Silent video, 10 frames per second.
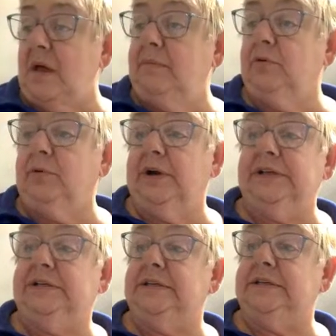I'm
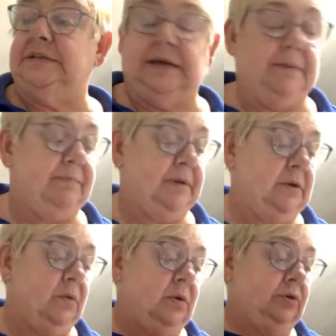going to stamp
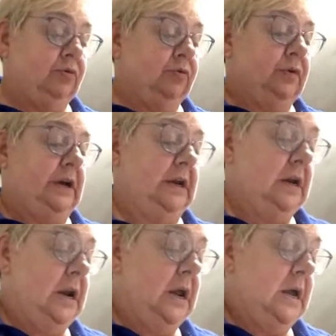it on green.